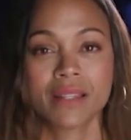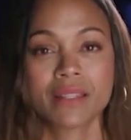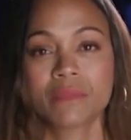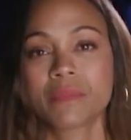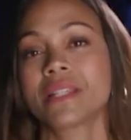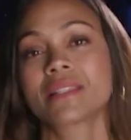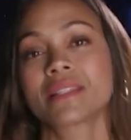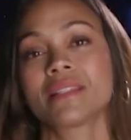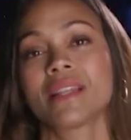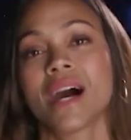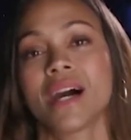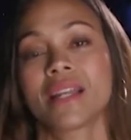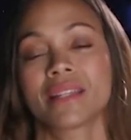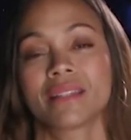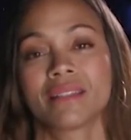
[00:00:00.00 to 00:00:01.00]
This means a
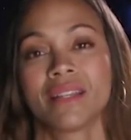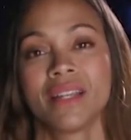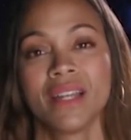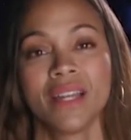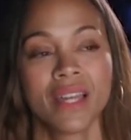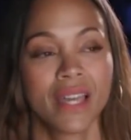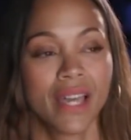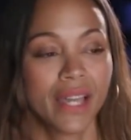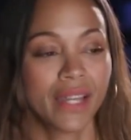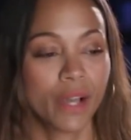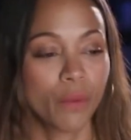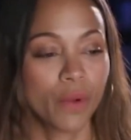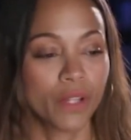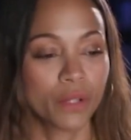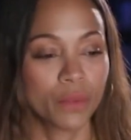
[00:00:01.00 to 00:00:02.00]
lot, and and I
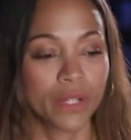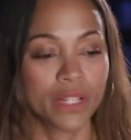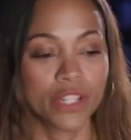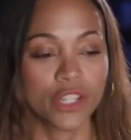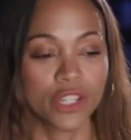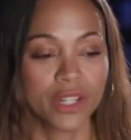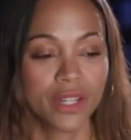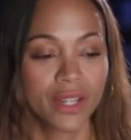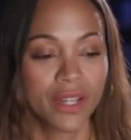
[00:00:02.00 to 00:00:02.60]
want to wish